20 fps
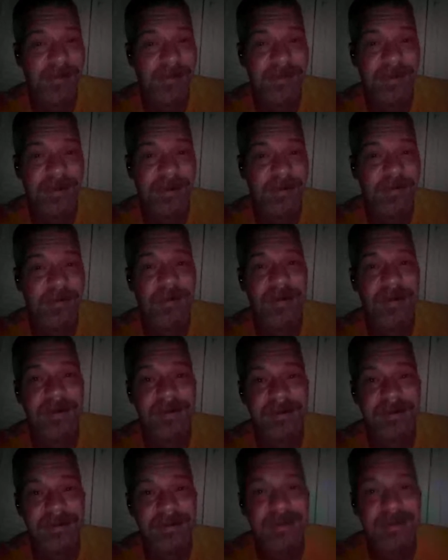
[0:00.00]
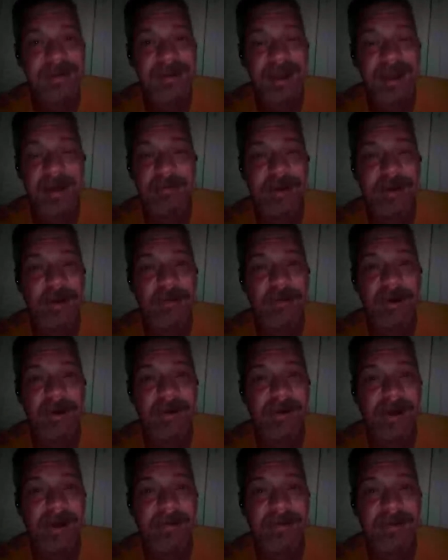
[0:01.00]
have to agree. Yeah, we don't
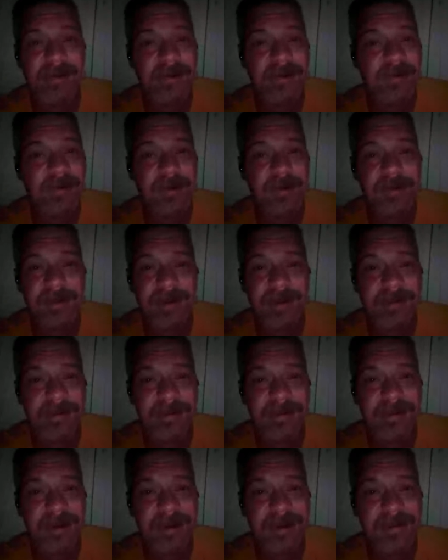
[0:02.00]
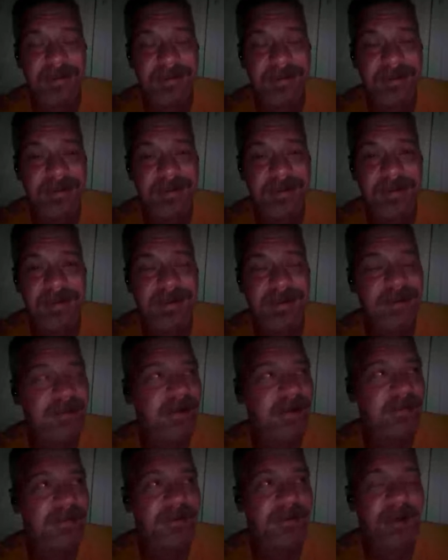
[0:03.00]
all have to agree with everything.
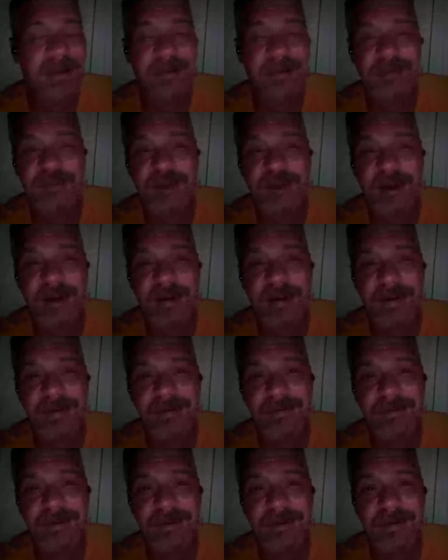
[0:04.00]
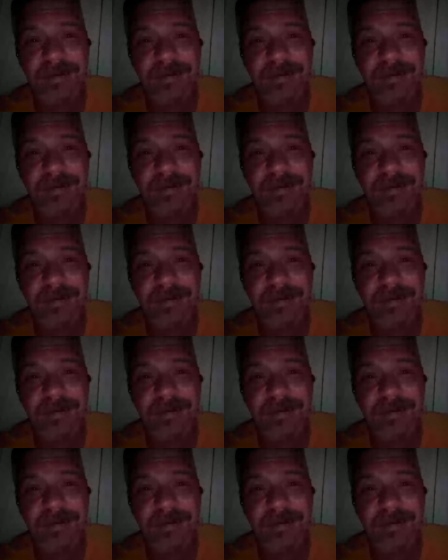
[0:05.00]
I mean, like Sharon,